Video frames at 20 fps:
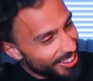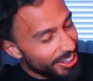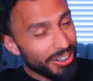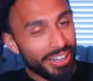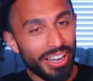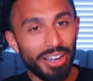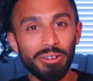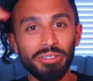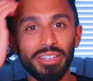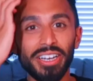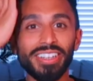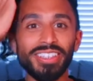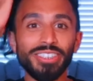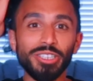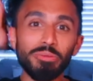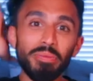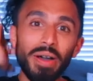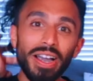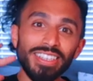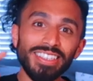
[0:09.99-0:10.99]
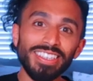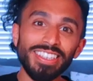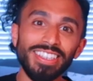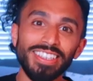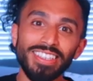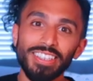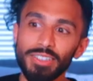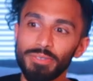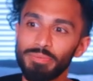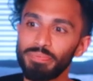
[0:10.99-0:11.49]
Okay, hold on. You might
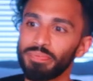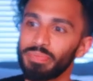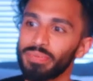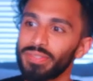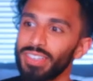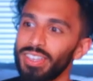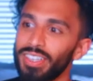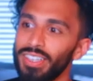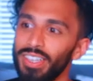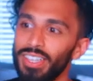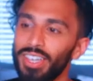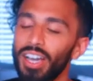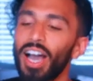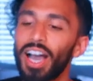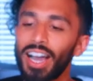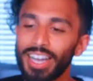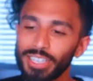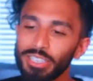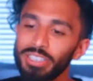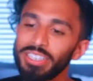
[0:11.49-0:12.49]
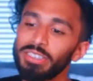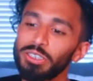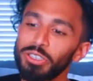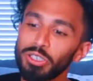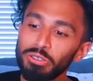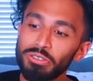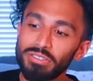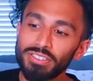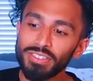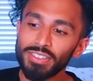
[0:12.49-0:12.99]
need, ah, uh, you need,
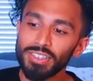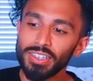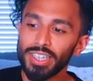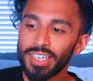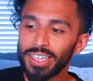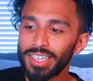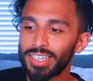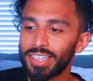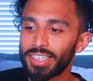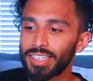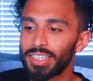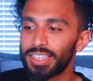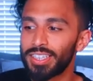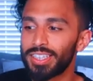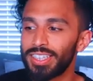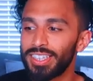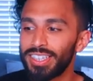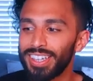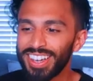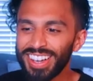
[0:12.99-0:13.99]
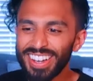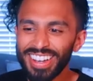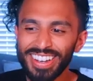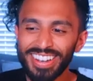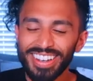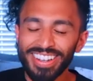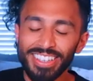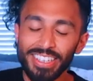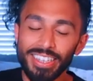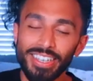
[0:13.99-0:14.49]
you,
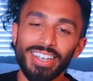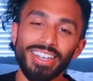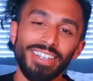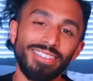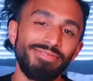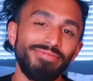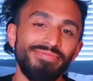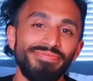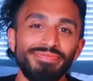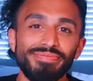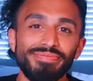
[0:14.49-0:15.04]
uh, uh,